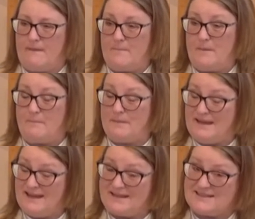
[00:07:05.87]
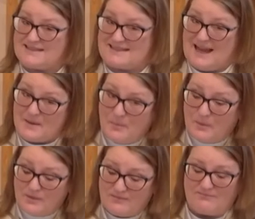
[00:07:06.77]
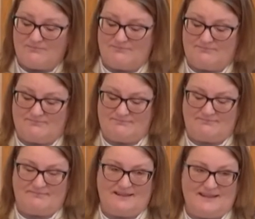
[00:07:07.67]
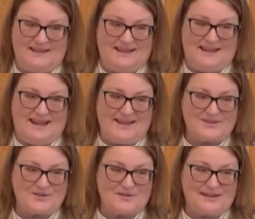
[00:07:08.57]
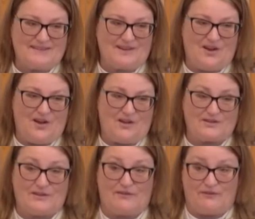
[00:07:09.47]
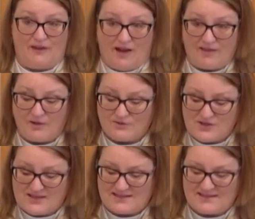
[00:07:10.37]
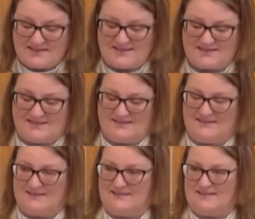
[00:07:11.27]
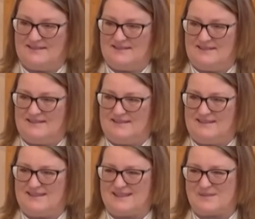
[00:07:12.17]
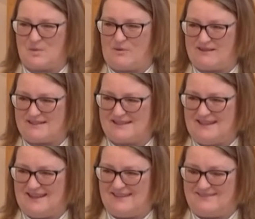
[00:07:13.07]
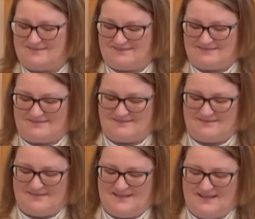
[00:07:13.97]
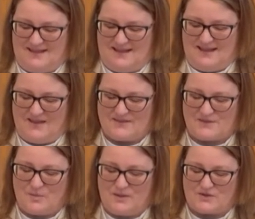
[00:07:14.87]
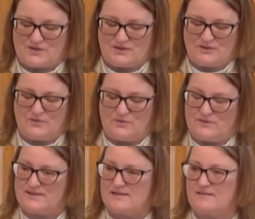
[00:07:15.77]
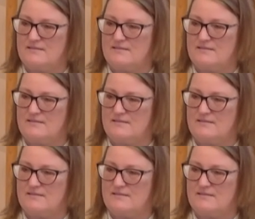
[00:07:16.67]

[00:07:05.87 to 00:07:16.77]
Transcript: But being a disciple, answering the call to follow Jesus, this is more risky. I have so much to lose.